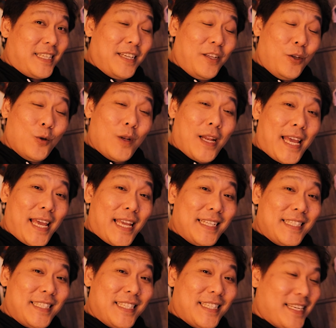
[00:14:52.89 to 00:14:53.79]
the new
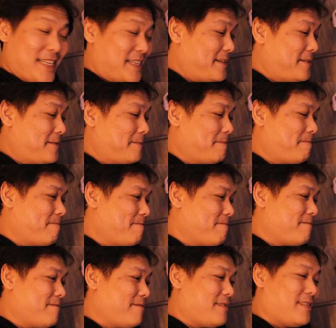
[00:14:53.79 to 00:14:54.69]
lens.
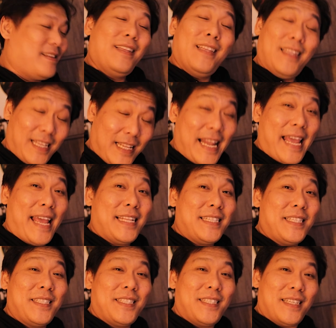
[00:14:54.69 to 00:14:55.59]
The
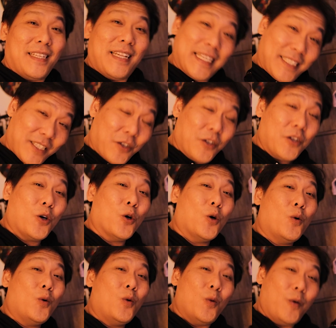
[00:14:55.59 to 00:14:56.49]
lens that's gonna
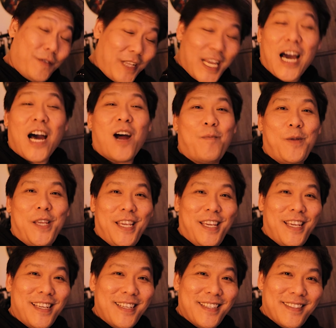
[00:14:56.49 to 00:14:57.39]
go with the
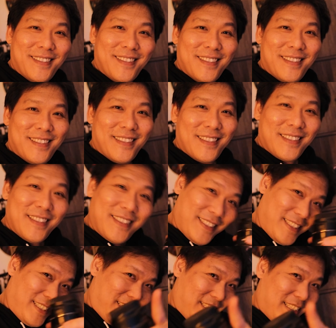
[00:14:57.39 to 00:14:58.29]
RP.
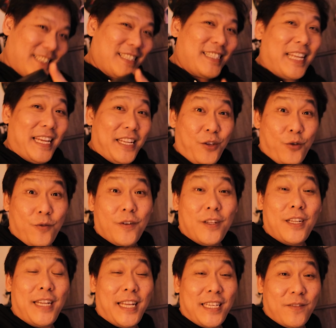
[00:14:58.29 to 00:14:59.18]
Stay tuned
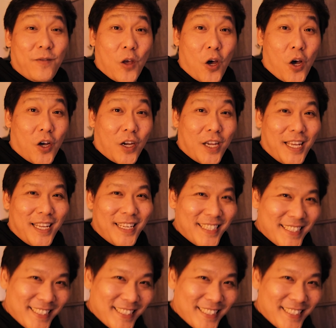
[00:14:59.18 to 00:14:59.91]
for the next vlog.